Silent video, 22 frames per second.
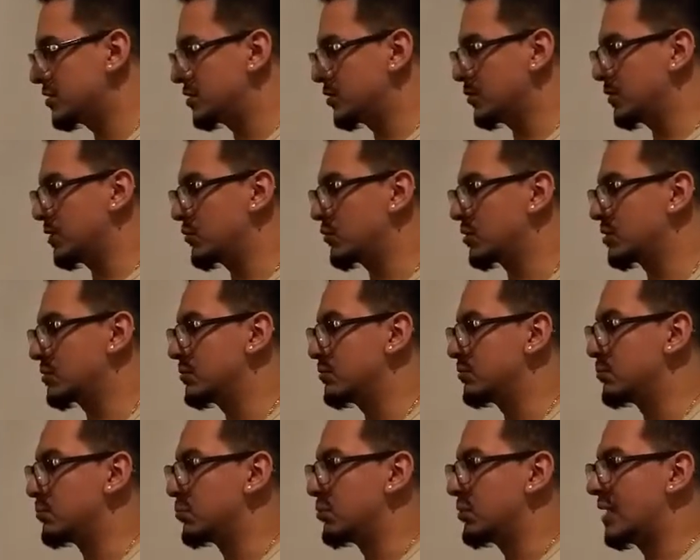do it with
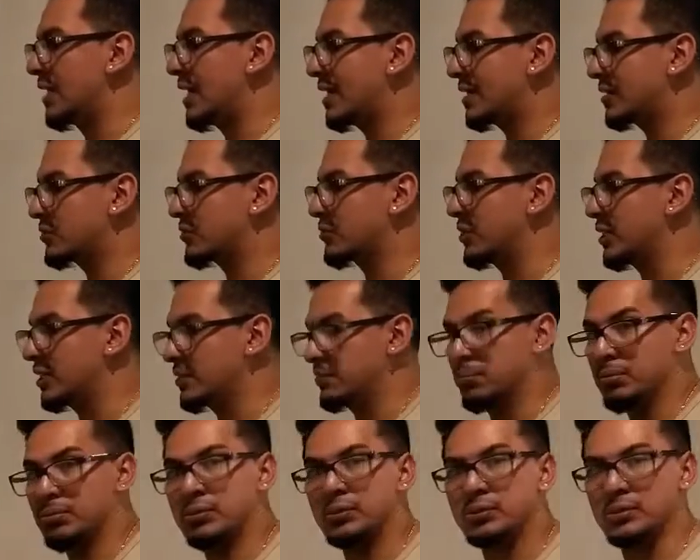black, red,
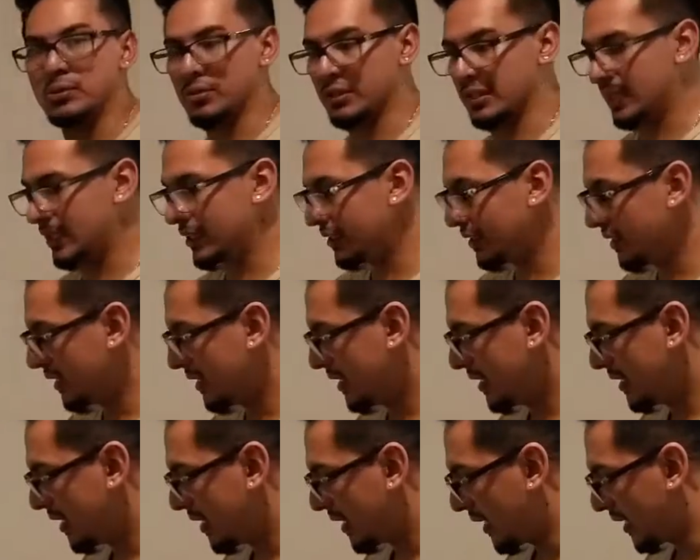blue, okay?
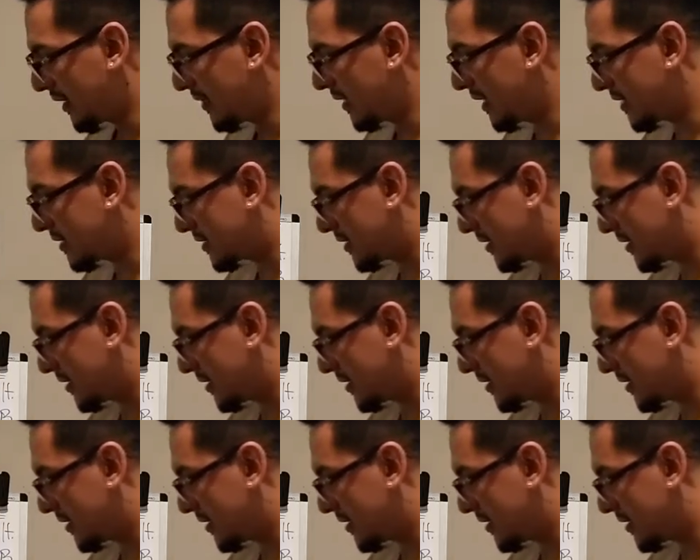And that's